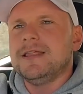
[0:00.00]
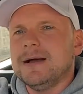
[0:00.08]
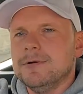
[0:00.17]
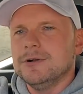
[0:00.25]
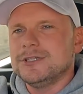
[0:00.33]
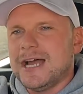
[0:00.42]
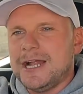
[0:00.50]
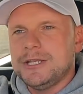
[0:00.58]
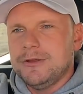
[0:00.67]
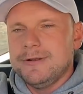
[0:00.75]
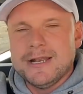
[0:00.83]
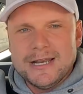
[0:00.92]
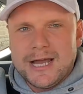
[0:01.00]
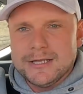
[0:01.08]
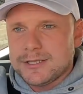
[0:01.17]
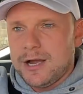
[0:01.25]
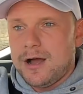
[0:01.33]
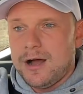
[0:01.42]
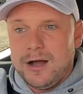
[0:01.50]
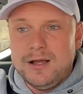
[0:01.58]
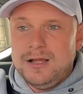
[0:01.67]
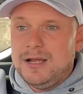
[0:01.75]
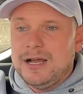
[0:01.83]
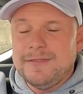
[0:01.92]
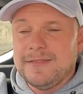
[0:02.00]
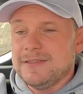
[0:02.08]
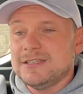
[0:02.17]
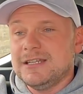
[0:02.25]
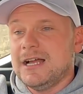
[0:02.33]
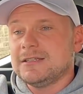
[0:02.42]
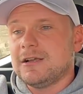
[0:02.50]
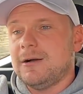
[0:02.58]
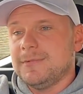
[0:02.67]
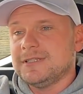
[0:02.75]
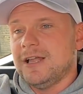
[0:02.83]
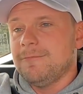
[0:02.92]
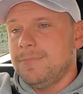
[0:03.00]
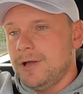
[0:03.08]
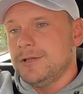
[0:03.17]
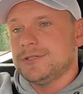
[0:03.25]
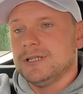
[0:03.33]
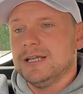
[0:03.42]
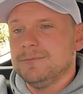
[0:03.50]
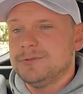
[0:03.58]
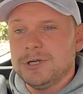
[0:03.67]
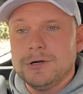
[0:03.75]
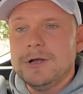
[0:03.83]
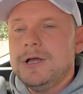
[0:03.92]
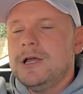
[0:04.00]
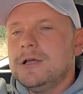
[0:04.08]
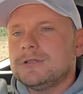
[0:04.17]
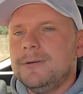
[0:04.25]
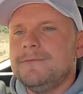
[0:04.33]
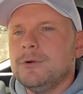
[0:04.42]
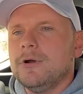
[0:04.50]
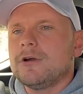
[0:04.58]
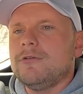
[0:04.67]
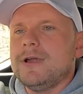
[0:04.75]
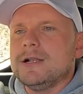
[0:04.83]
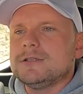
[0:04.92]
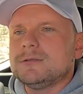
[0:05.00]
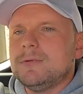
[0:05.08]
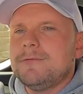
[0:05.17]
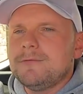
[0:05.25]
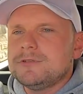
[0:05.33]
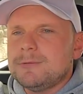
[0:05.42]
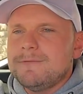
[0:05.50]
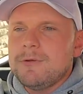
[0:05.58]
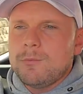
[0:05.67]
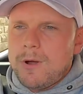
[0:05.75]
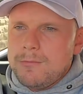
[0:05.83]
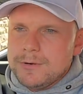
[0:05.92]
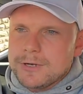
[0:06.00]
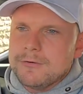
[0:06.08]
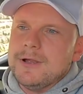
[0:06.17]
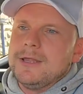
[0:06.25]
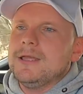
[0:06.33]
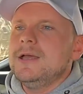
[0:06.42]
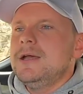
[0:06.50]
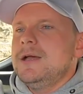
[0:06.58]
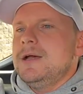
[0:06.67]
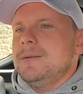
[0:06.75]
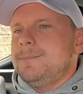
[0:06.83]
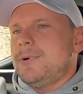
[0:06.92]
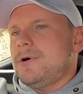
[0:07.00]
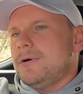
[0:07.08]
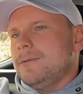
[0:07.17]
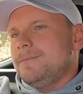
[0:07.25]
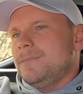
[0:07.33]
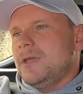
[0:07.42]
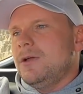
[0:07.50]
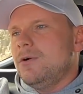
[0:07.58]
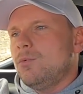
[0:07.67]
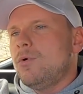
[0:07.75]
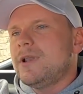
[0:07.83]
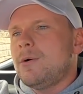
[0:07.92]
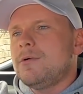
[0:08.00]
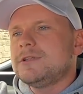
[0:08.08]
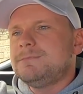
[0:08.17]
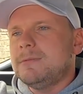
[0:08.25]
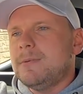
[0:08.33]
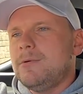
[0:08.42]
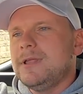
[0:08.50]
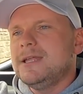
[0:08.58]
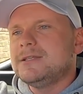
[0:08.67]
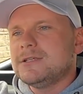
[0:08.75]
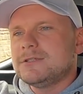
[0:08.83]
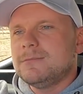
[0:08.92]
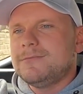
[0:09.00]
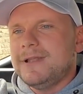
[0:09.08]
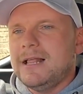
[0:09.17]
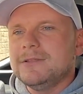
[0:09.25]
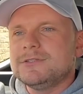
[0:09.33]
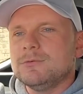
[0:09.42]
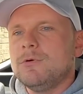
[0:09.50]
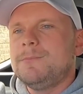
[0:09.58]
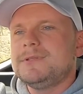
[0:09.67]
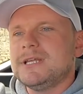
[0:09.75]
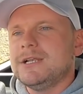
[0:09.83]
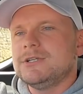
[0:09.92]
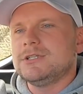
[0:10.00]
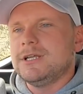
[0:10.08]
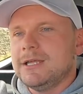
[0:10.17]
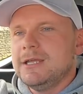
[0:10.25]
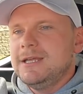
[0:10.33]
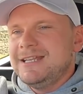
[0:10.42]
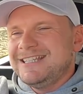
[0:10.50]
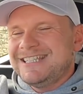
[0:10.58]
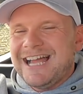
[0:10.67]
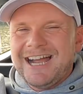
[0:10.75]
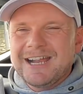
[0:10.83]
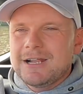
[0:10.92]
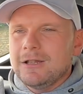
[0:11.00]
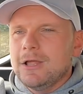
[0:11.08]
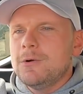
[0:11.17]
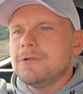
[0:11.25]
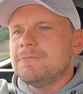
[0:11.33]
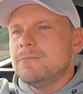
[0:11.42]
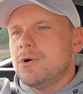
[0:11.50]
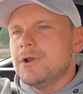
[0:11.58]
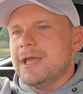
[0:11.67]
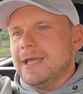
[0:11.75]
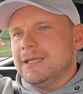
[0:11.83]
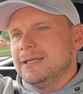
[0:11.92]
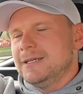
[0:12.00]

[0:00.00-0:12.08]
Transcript: you that much and you're in a nice car. I think this is a nice car myself personally. I'm sure some of you agree and some of you won't agree. But would I want to put my money into something else that would potentially tank a load of money?